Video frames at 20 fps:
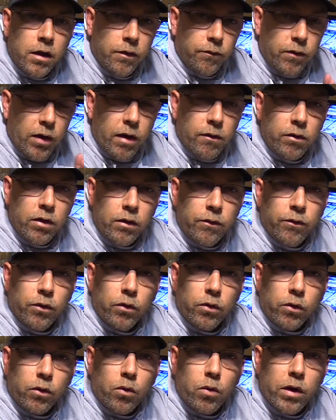If you have any
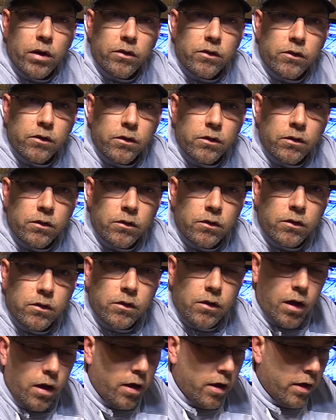further
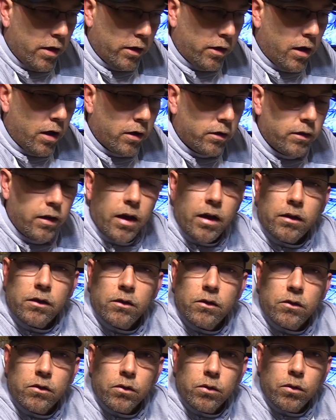questions, uh, contact
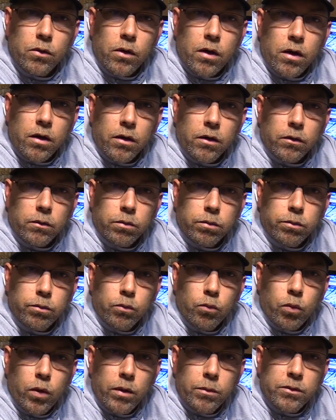us through our
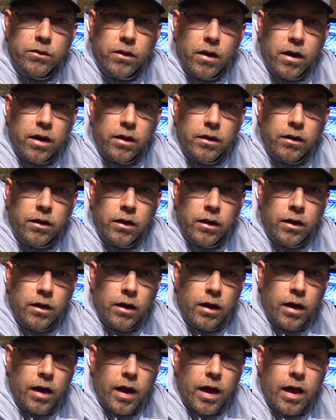website
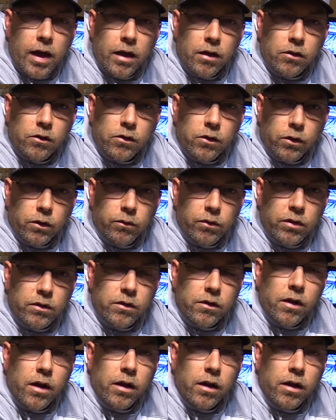at service at